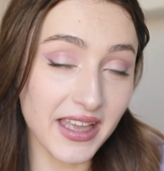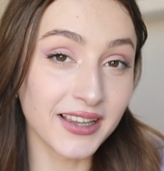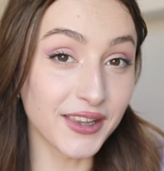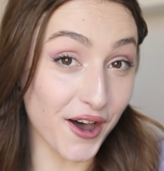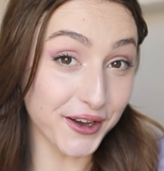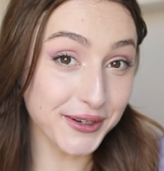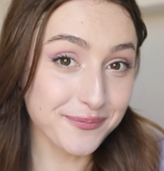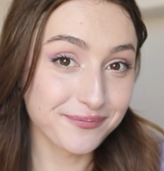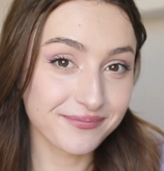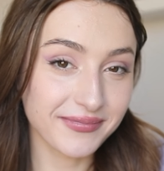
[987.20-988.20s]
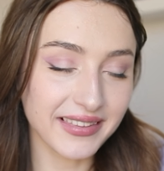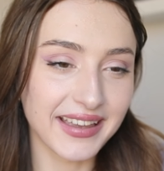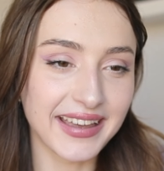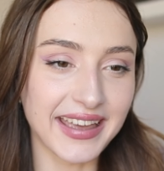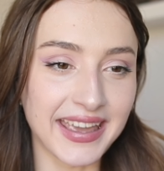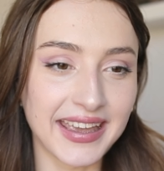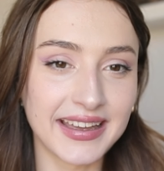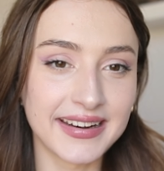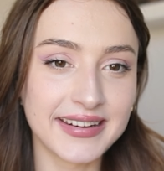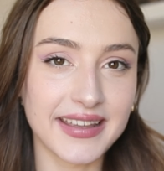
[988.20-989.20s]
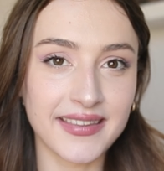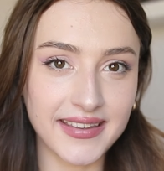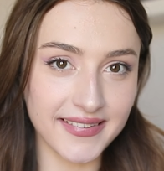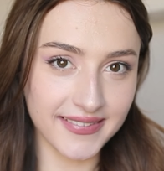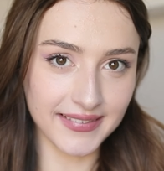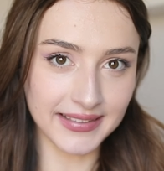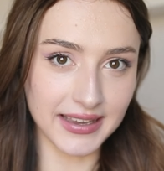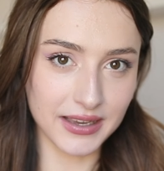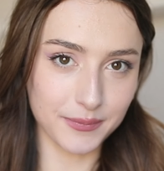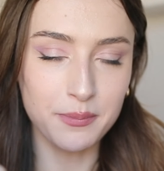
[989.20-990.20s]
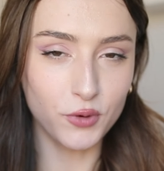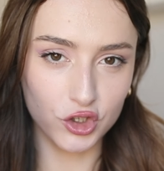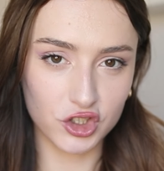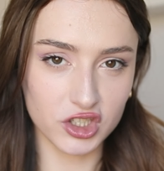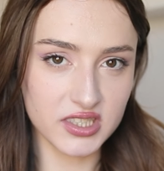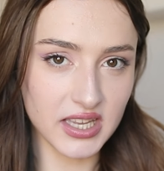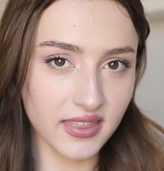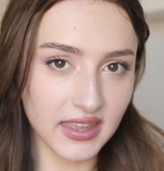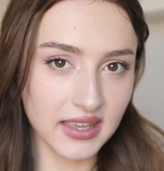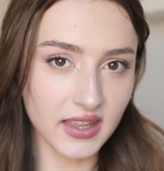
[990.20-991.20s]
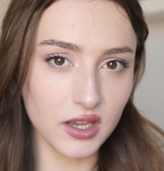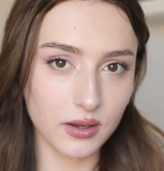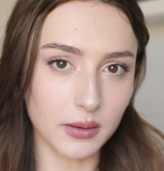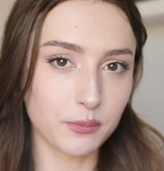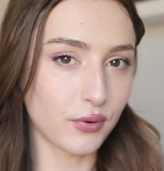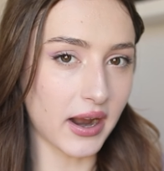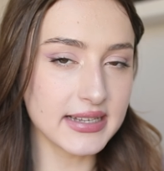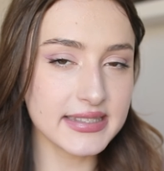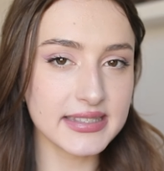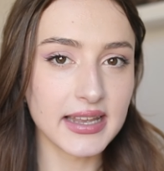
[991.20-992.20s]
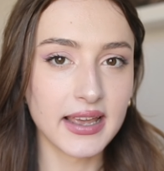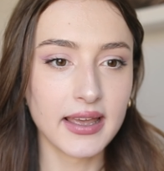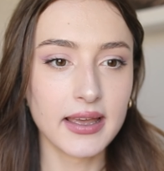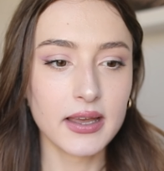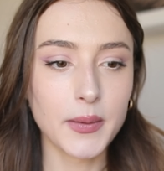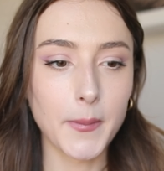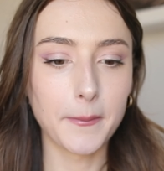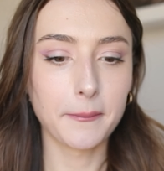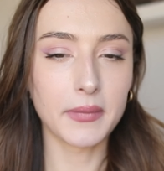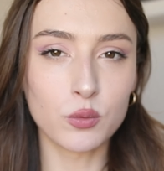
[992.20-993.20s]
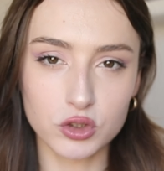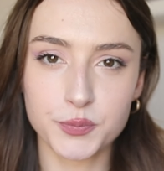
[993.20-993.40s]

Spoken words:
a lot, and this like emergency thing that you can press, it was